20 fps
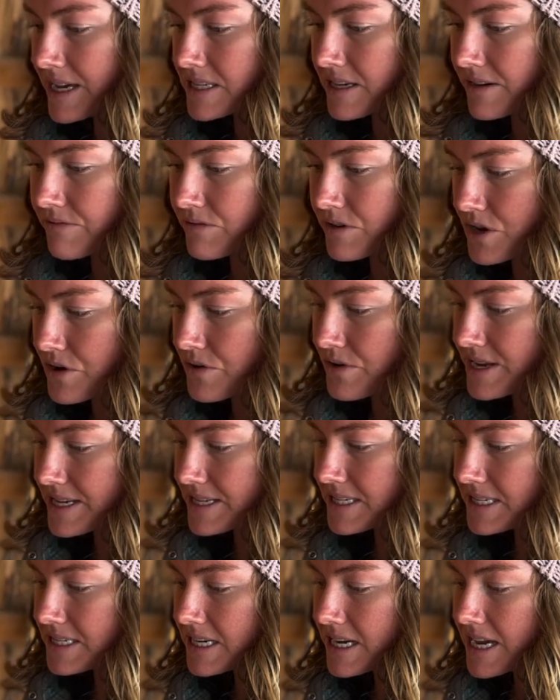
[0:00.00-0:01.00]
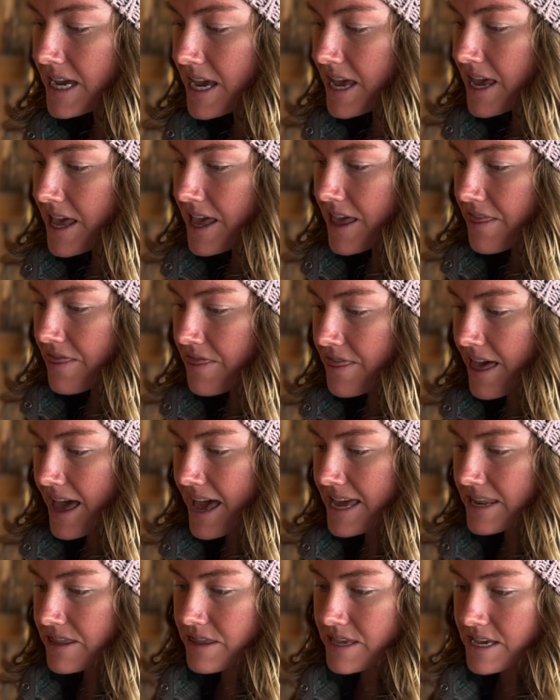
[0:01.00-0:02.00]
I've noticed
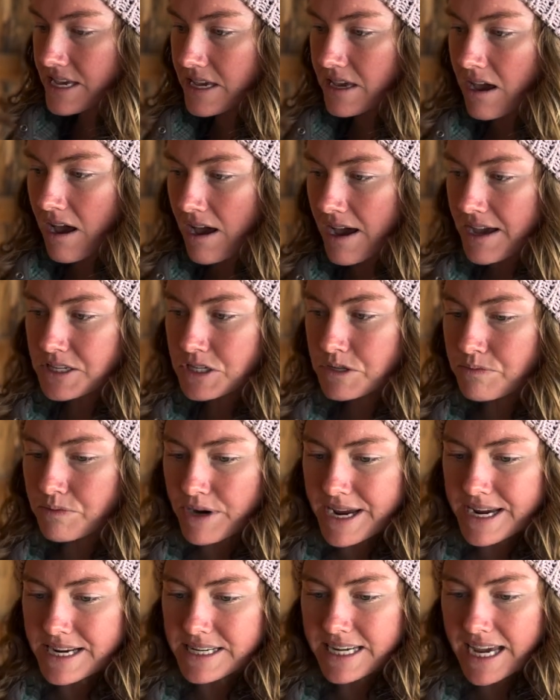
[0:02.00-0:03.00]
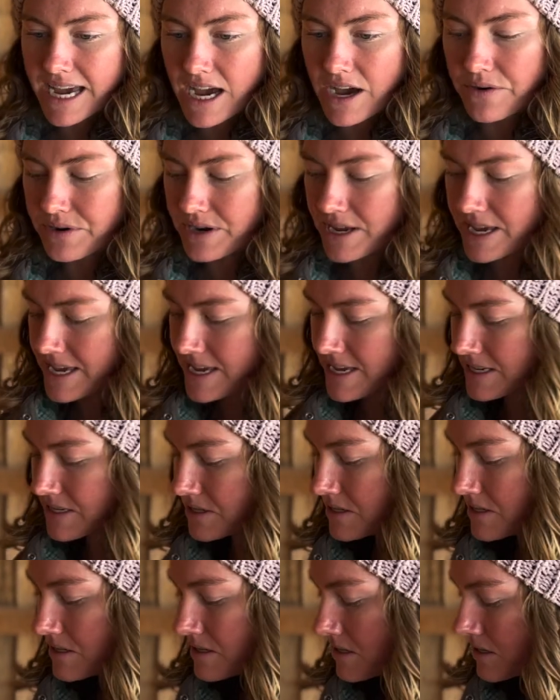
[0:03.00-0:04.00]
that the cost breakdown
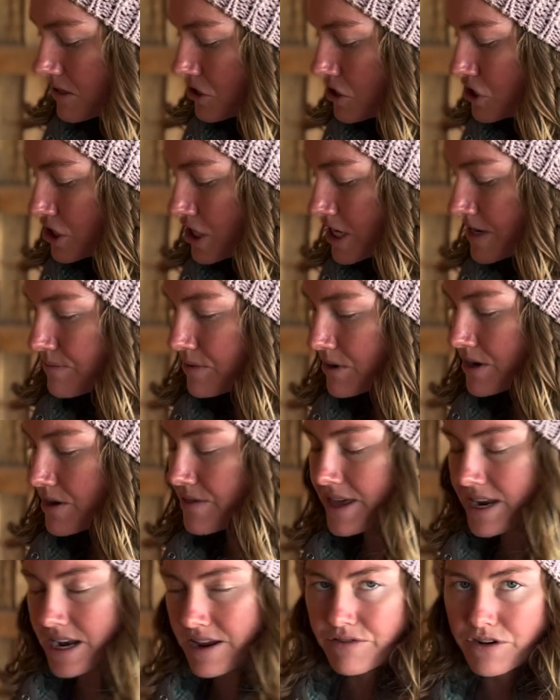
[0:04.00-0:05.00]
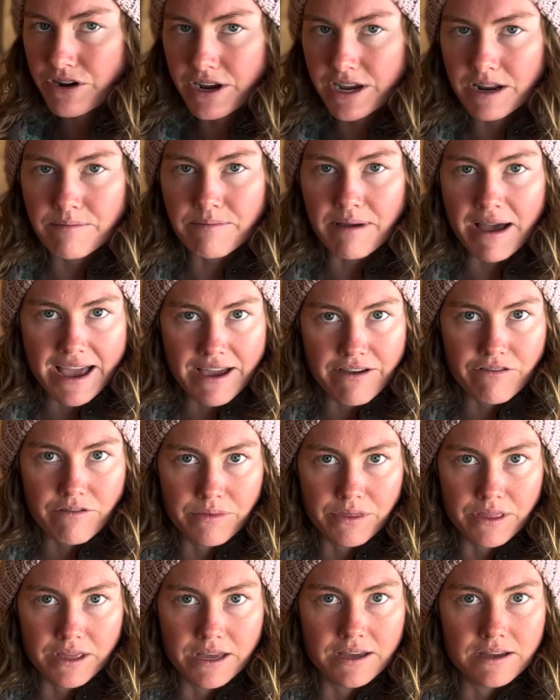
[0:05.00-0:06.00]
is cheaper than if you're gonna buy it from
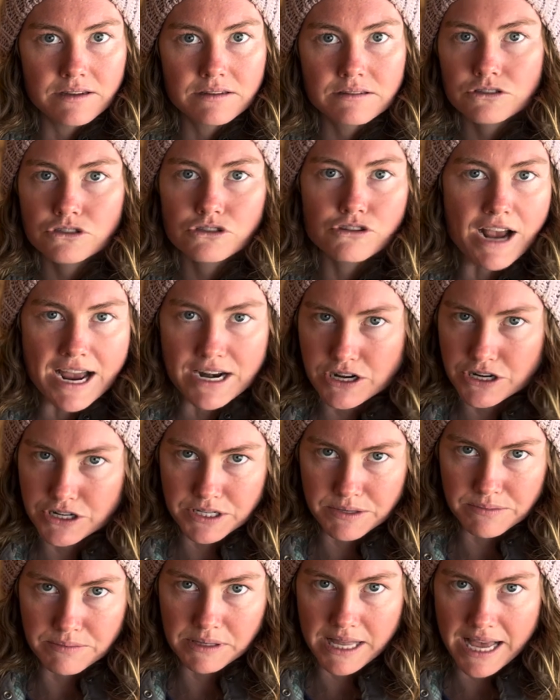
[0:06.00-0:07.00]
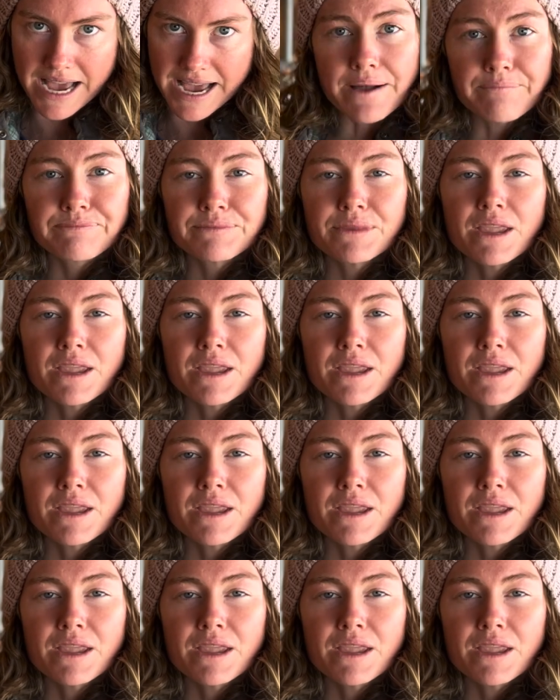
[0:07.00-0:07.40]
the Tractor Supply.